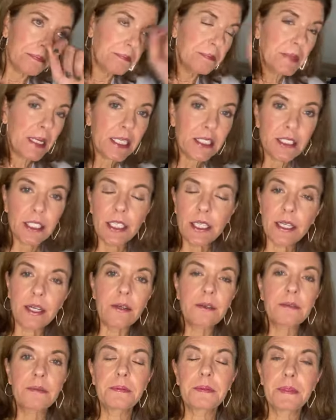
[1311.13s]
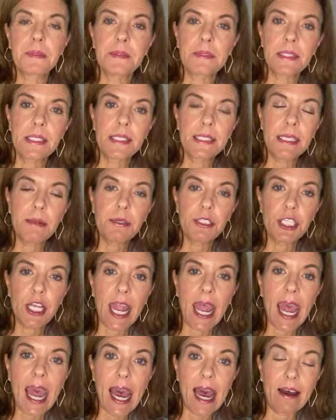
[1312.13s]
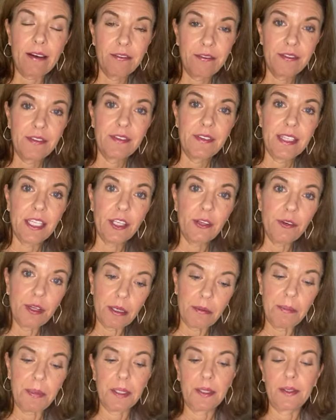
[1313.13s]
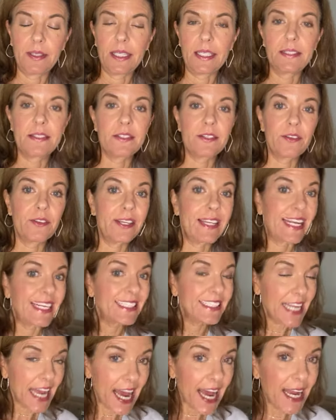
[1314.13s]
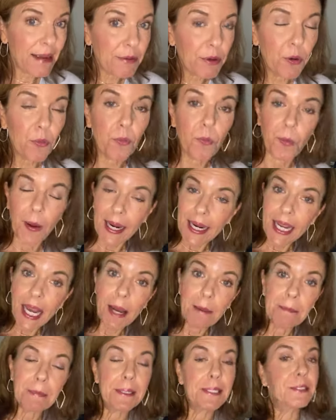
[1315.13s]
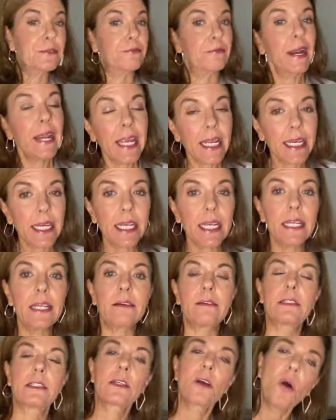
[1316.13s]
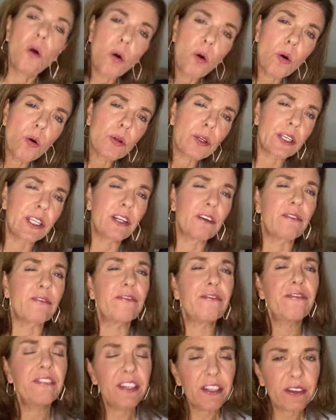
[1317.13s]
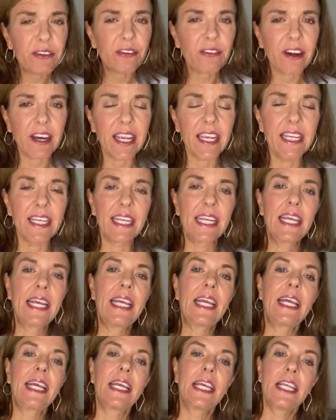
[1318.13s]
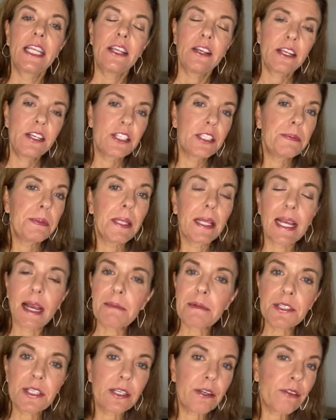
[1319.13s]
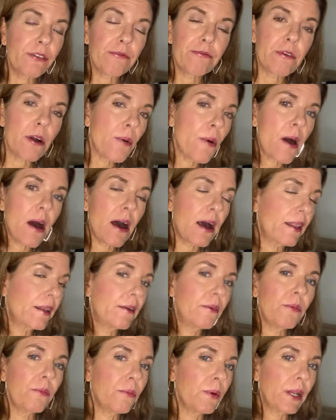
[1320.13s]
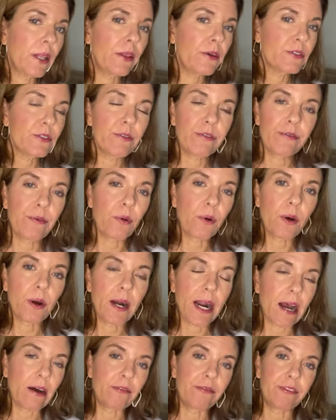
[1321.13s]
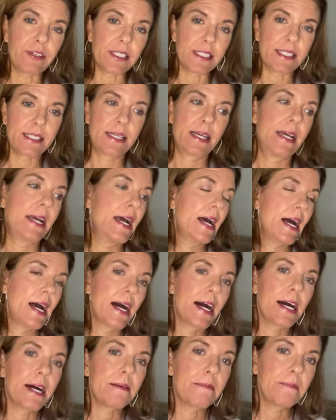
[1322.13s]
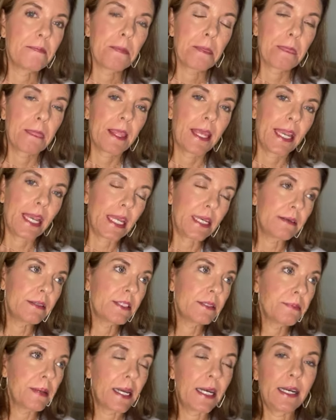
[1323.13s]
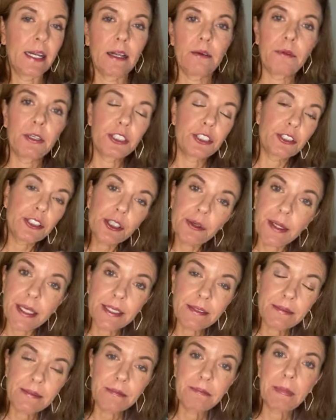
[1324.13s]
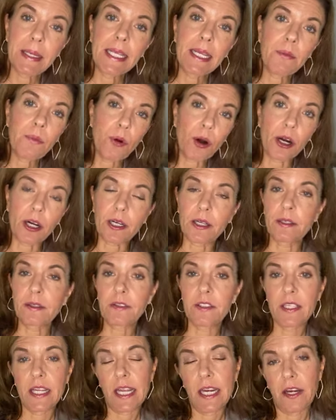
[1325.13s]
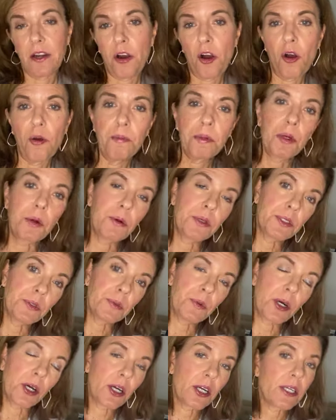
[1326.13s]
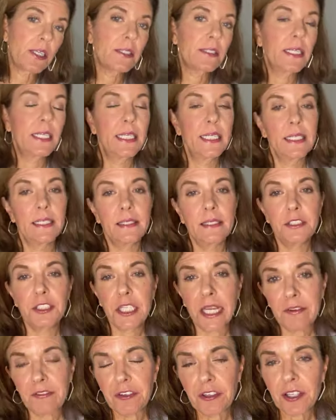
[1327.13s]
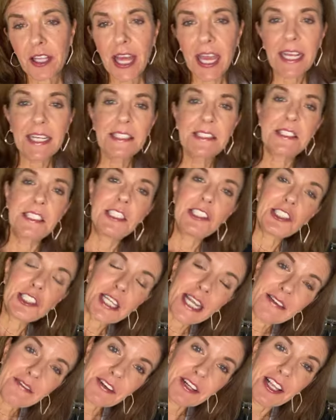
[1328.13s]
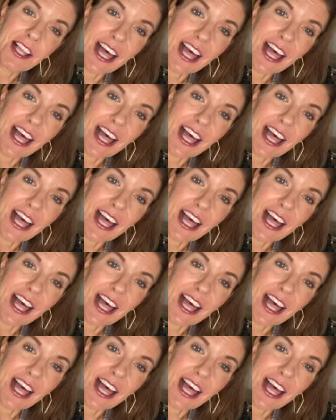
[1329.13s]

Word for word: make, you know, see what you have that you can build these. So the next time you wake up and it's raining or it's cold or you don't feel great, you can just be like, I'm just going to throw on one of those four outfits. Um, and depending on what you're doing, make it work. Staying at home, going to work, shaved your legs, didn't shave your